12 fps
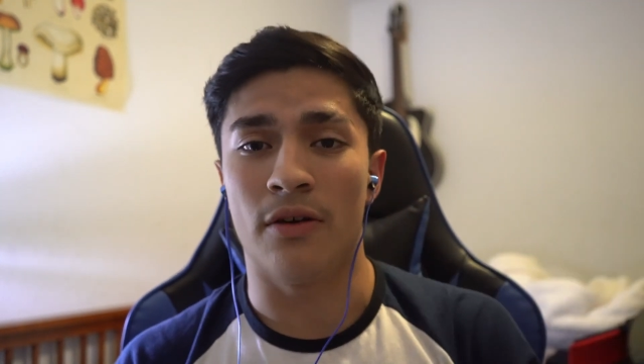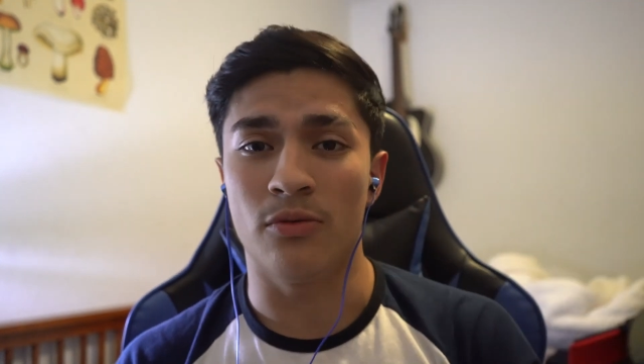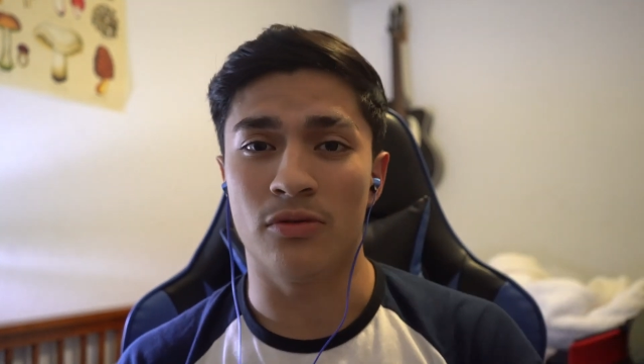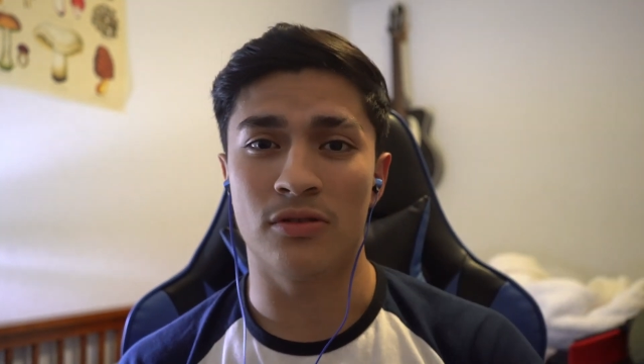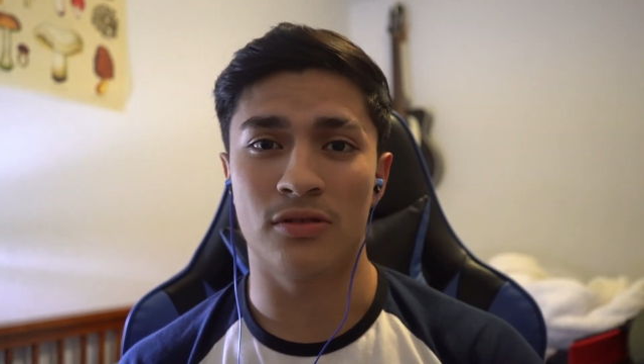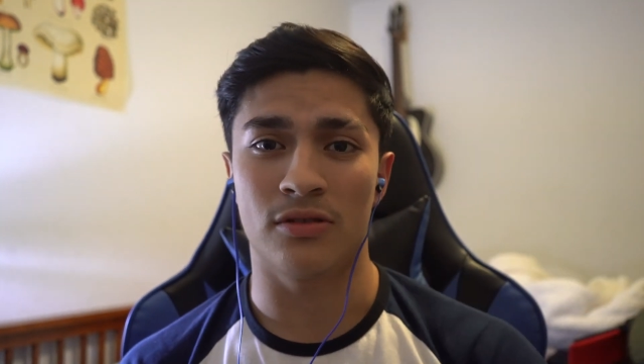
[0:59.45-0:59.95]
I
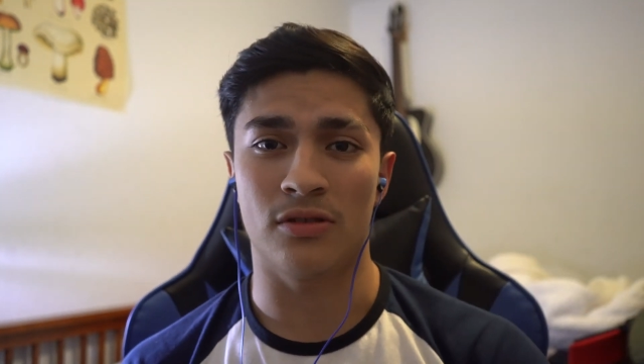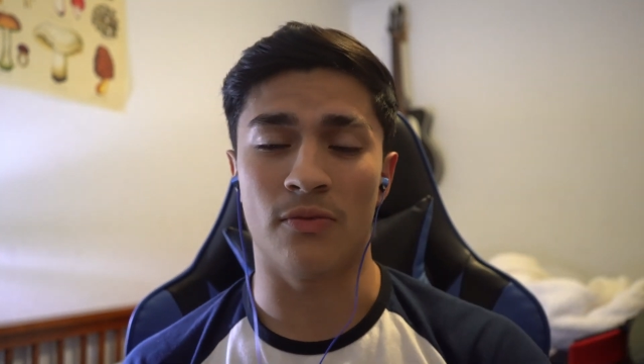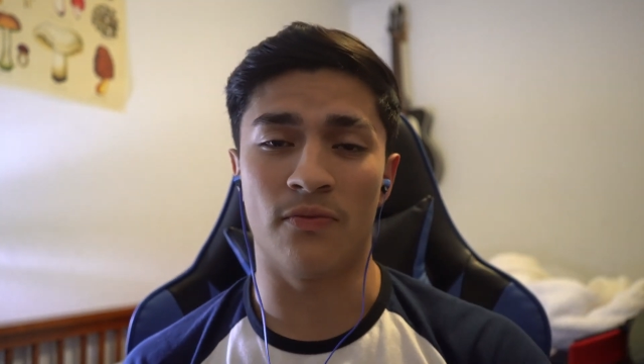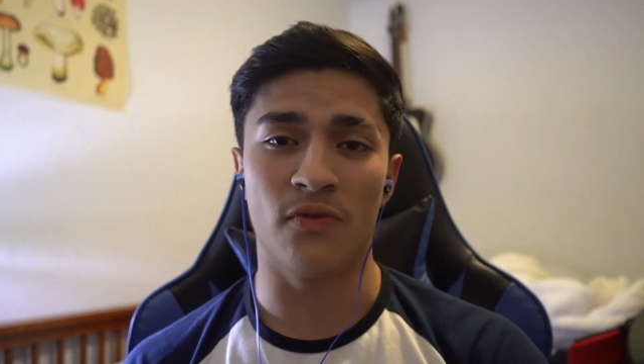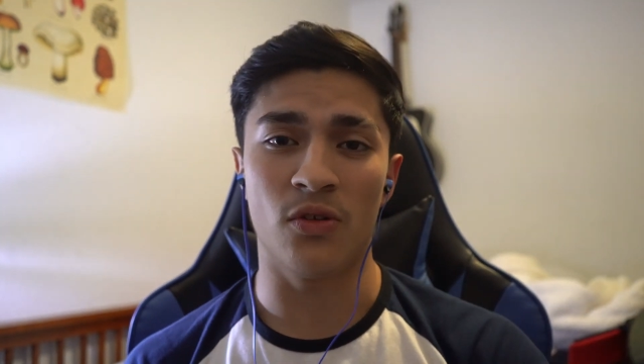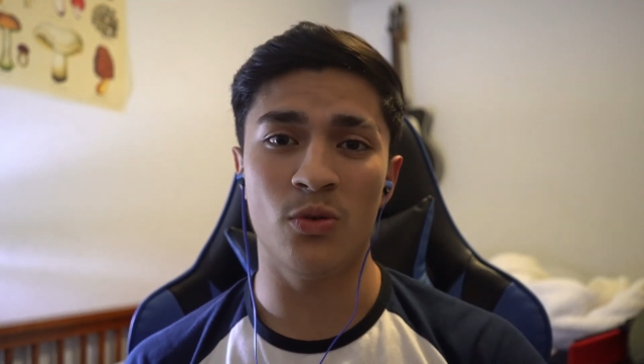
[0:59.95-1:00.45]
was
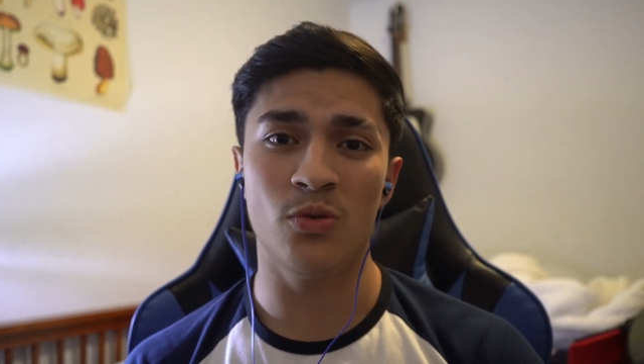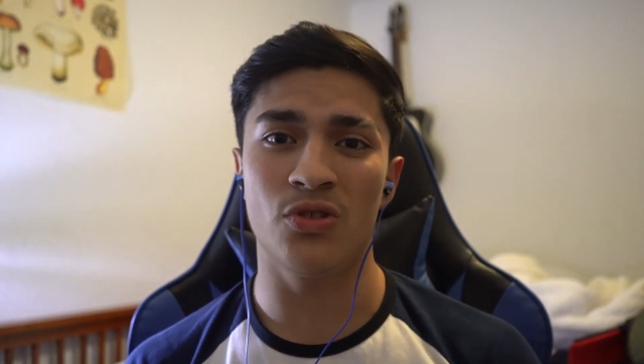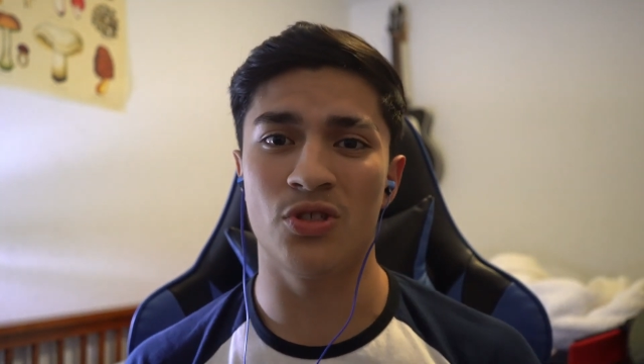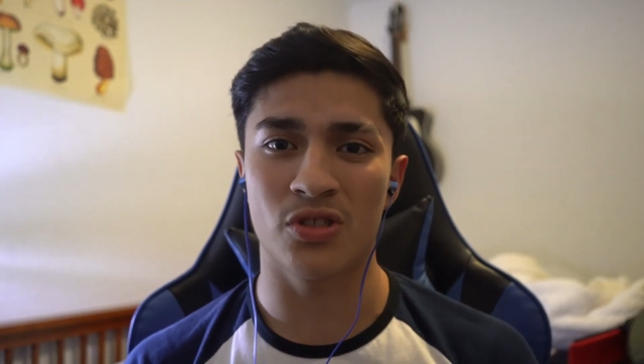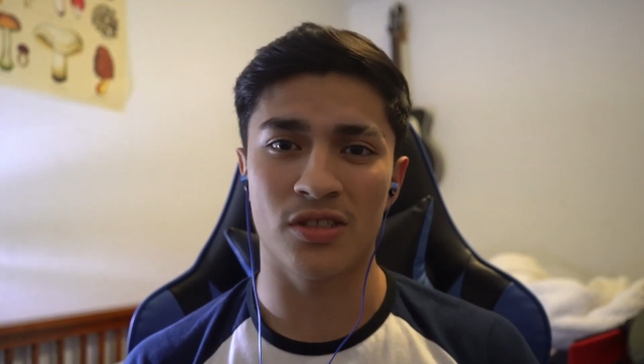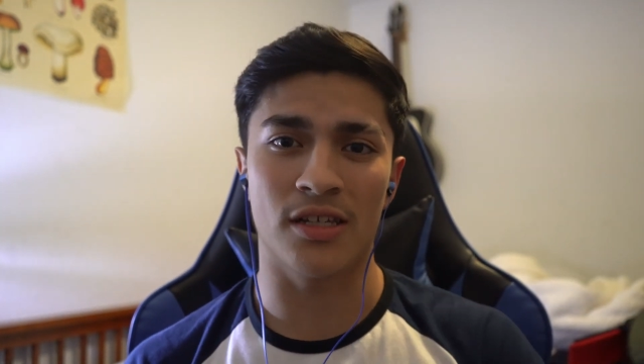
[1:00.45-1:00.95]

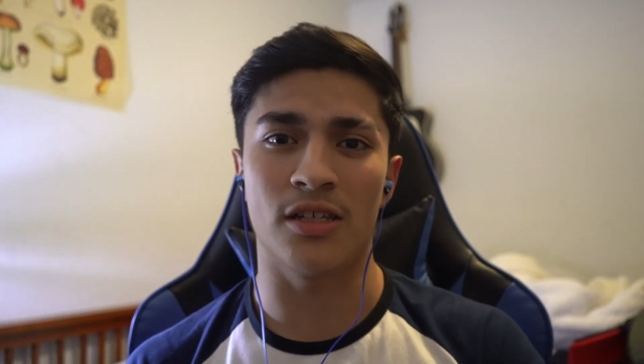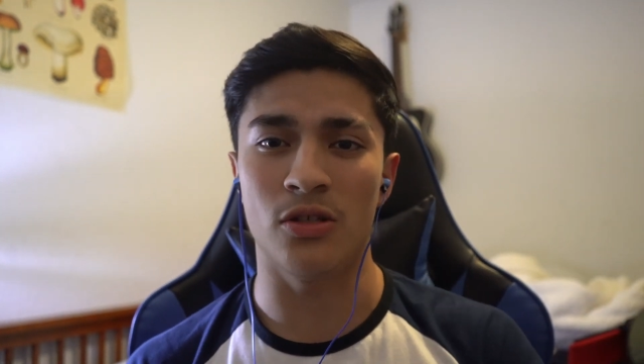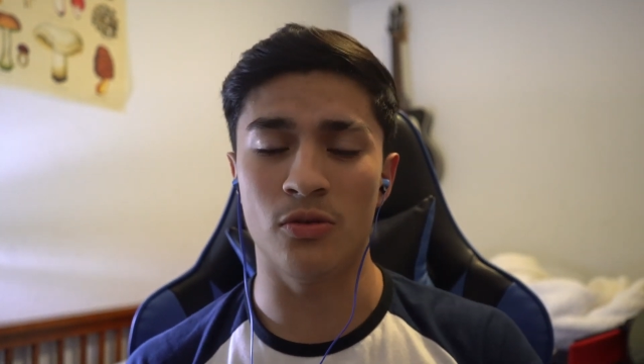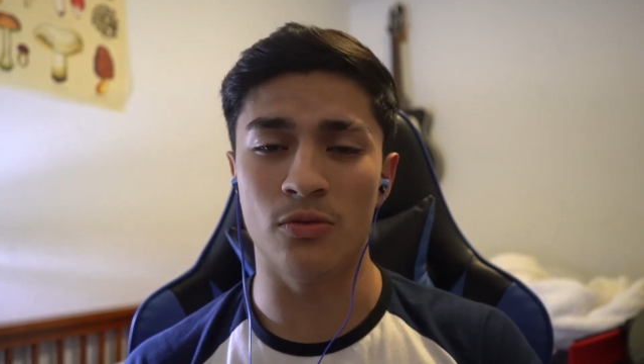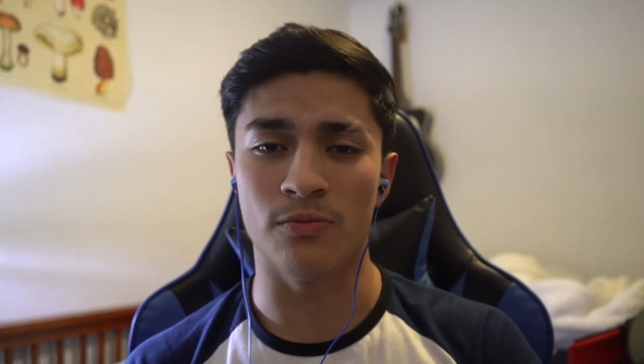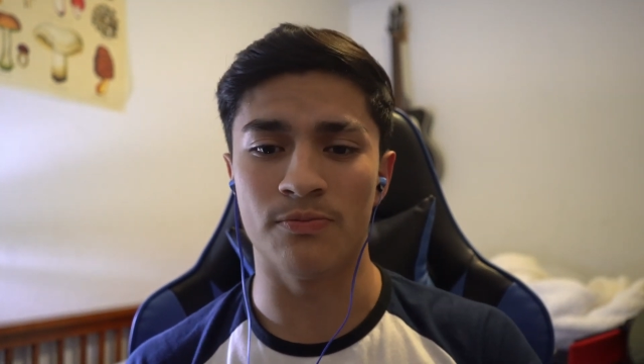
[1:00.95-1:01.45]
confused, just like
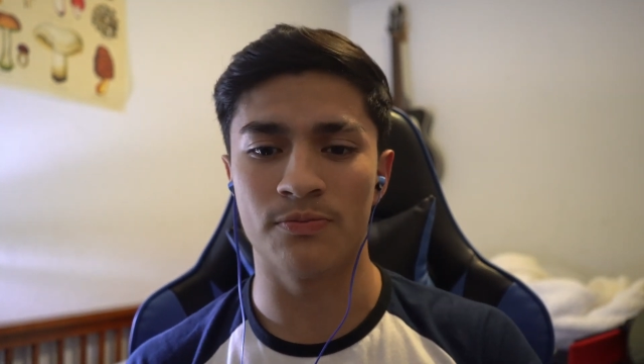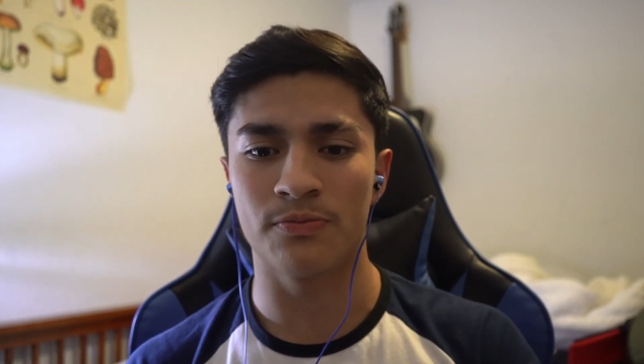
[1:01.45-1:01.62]
you.